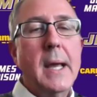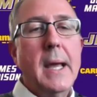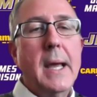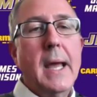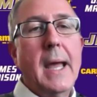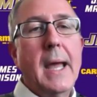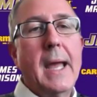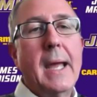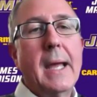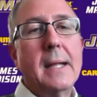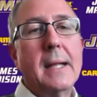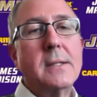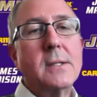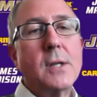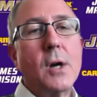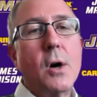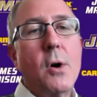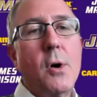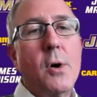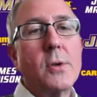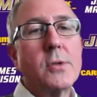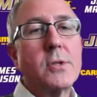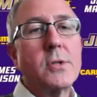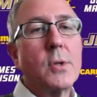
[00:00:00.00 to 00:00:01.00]
And
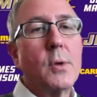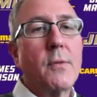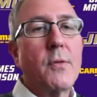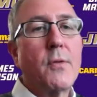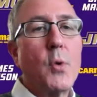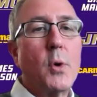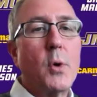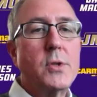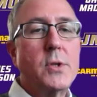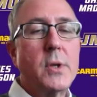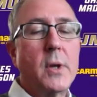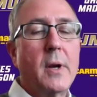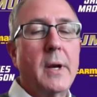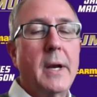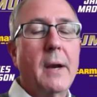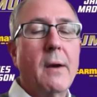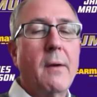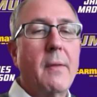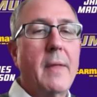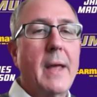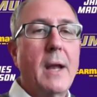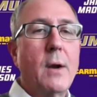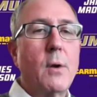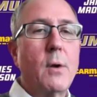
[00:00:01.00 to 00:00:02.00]
also, of course, you can hear
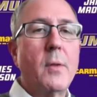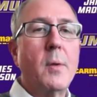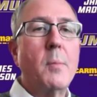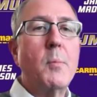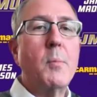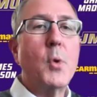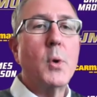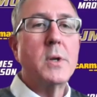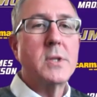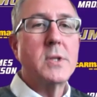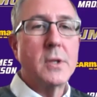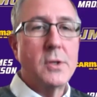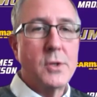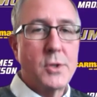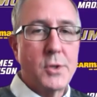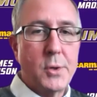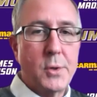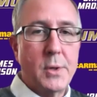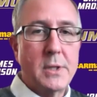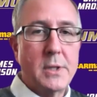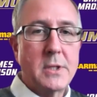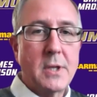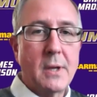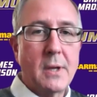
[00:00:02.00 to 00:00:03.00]
that on the Morris
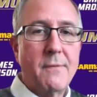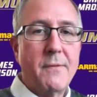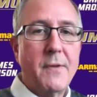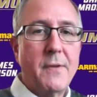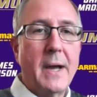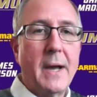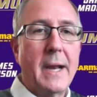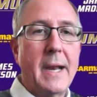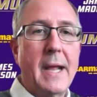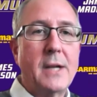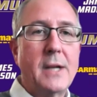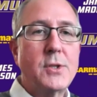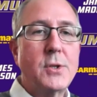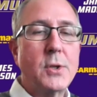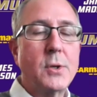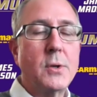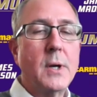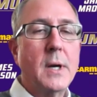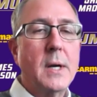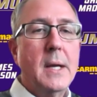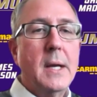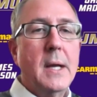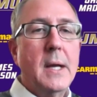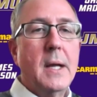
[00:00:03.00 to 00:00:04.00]
Insurance and
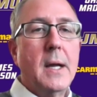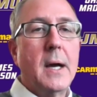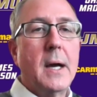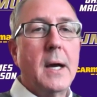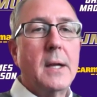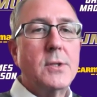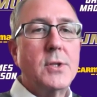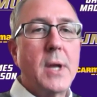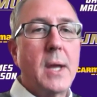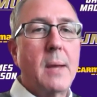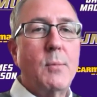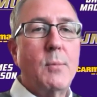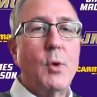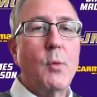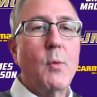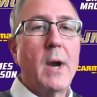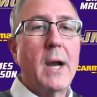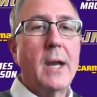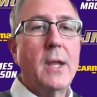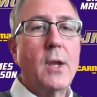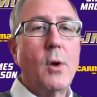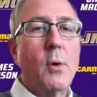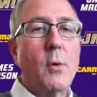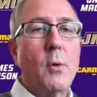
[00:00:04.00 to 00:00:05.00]
Financial JMU
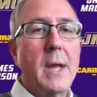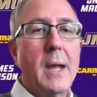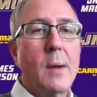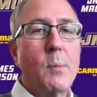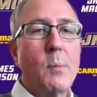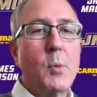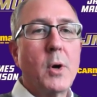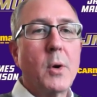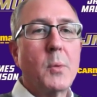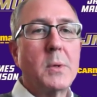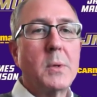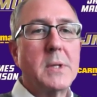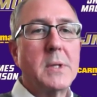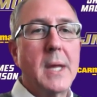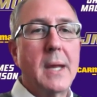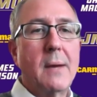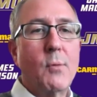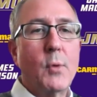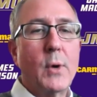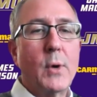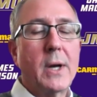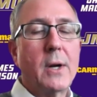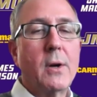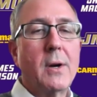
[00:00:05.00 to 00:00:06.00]
Radio Network with Dave
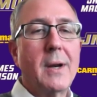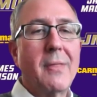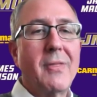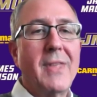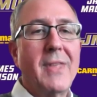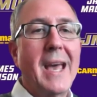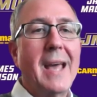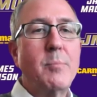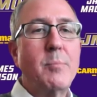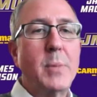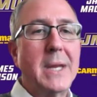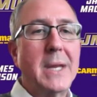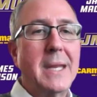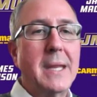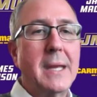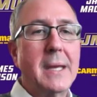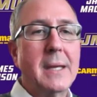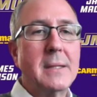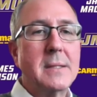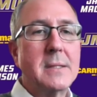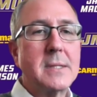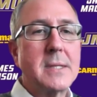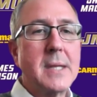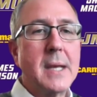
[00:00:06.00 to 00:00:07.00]
Riggert. That
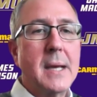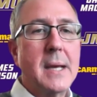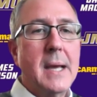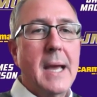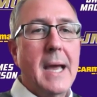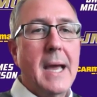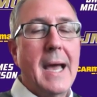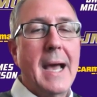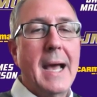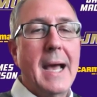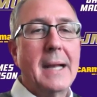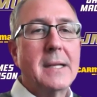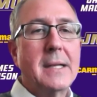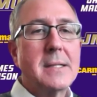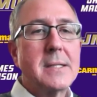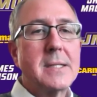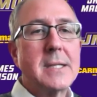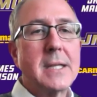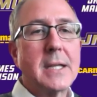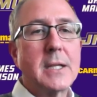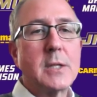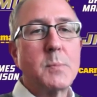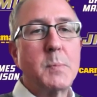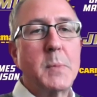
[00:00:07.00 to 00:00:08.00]
begins at
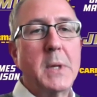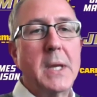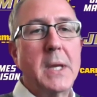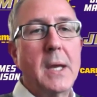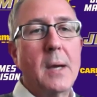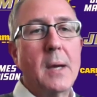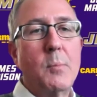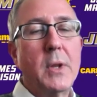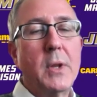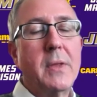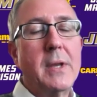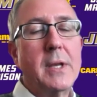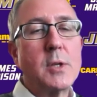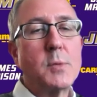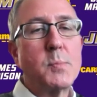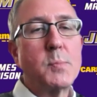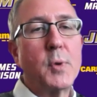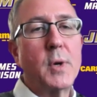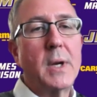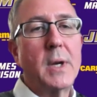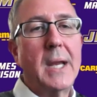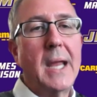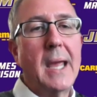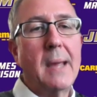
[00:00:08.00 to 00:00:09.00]
6 p.m. with his
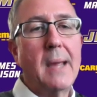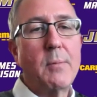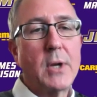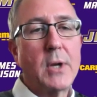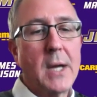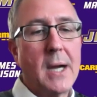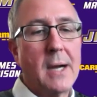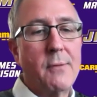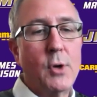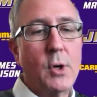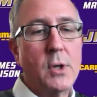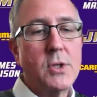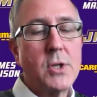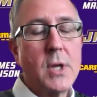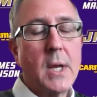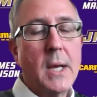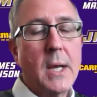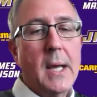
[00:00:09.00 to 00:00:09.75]
pregame coverage.